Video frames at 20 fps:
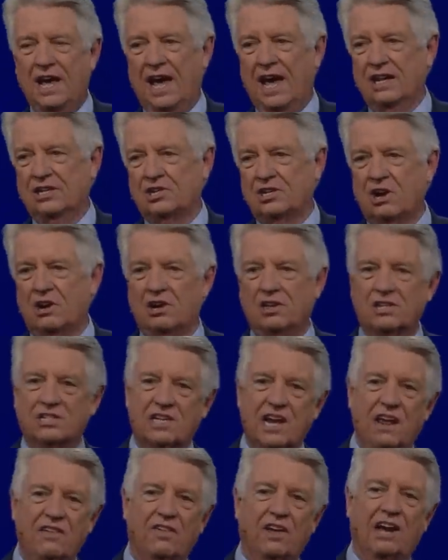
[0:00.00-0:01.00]
I started to
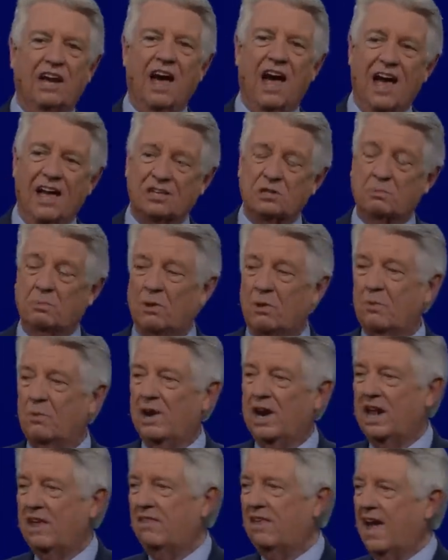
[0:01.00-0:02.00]
say the gospel.
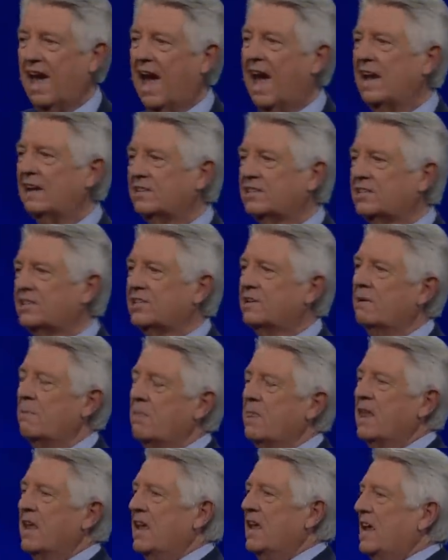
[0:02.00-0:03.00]
Really, the Acts
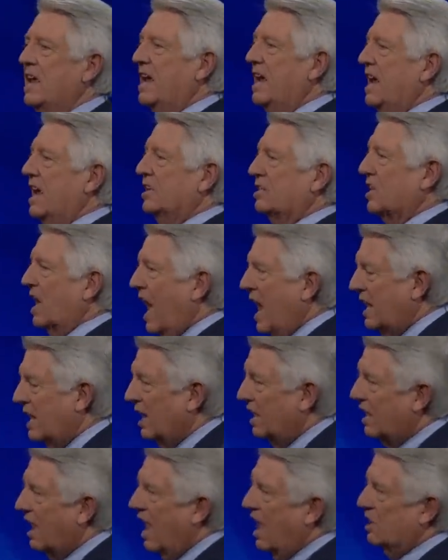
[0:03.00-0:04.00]
is like
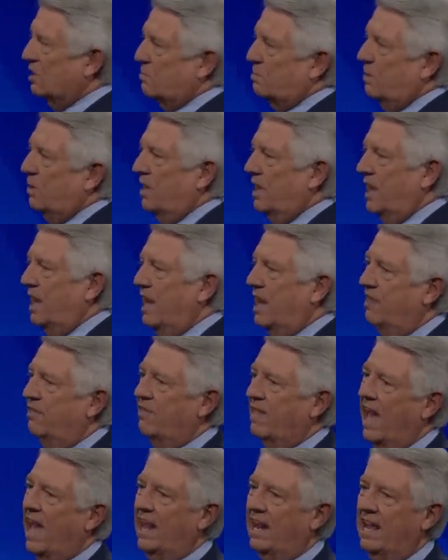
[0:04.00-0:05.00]
a gospel
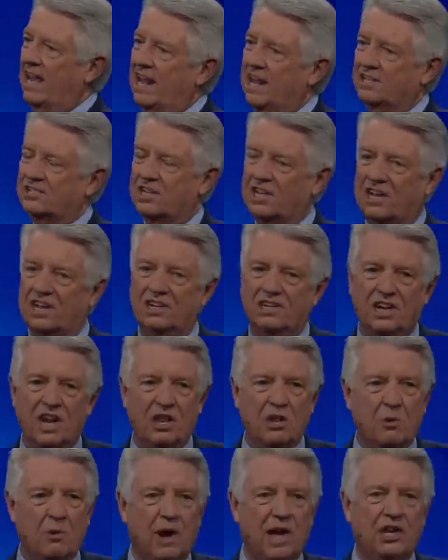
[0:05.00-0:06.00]
in that it is a
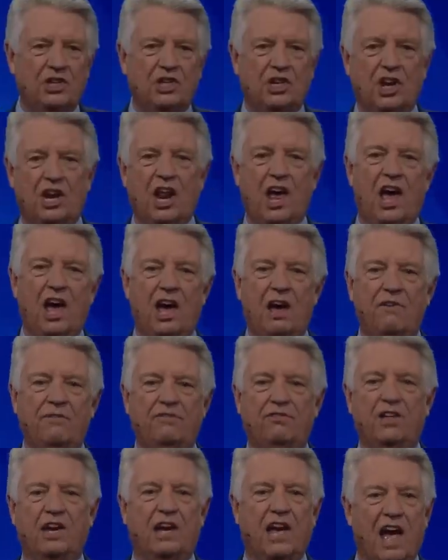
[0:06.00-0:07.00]
continuation
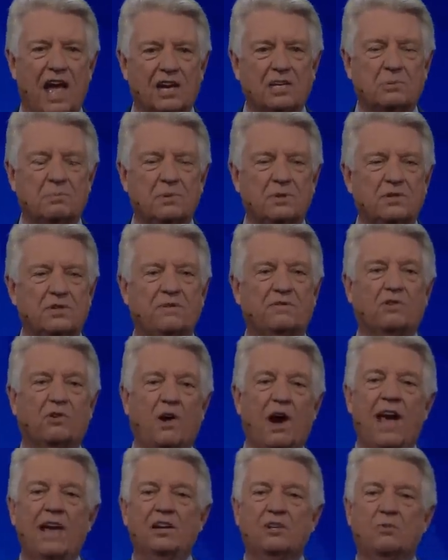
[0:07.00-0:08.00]
of the gospels of
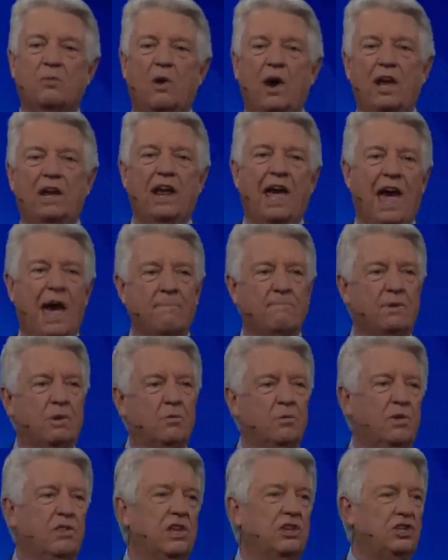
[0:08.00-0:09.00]
Christ, what
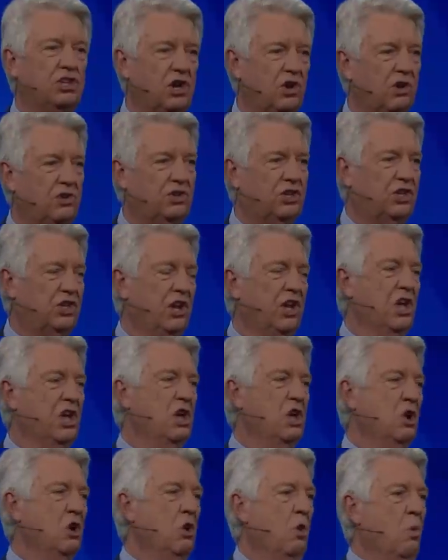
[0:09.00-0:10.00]
happened when the church
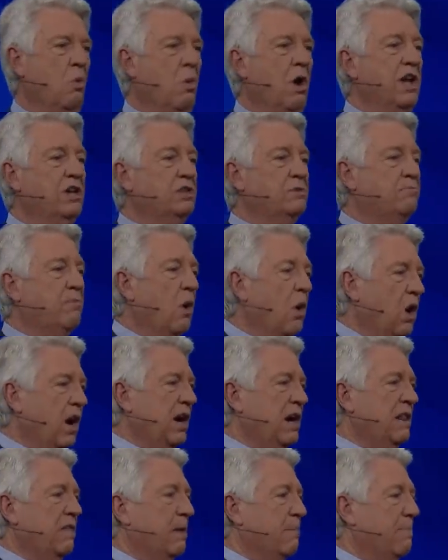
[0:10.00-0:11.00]
was
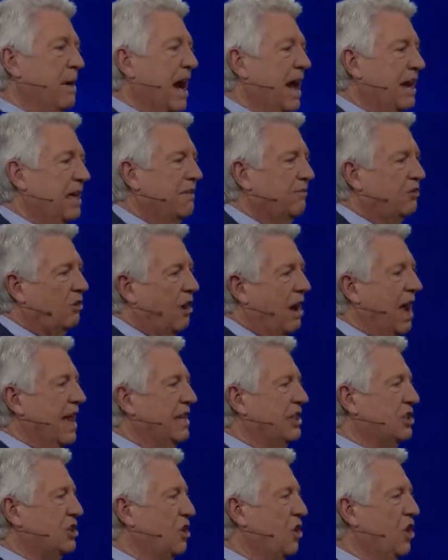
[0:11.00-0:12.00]
born, the body of
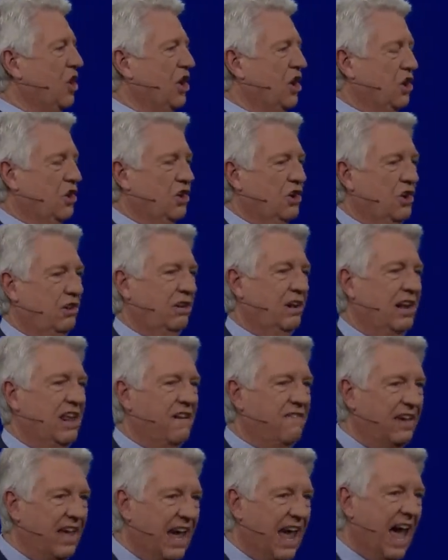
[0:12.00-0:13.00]
Christ on earth,
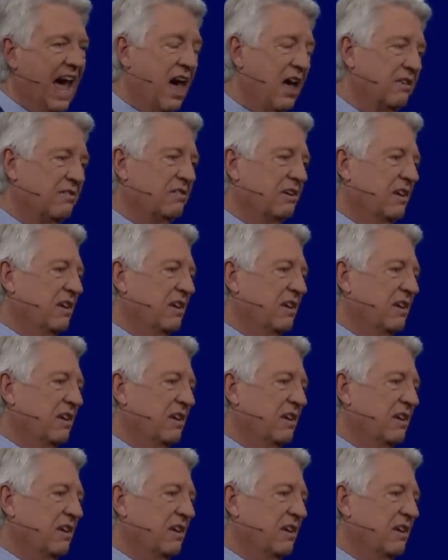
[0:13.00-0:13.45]
living out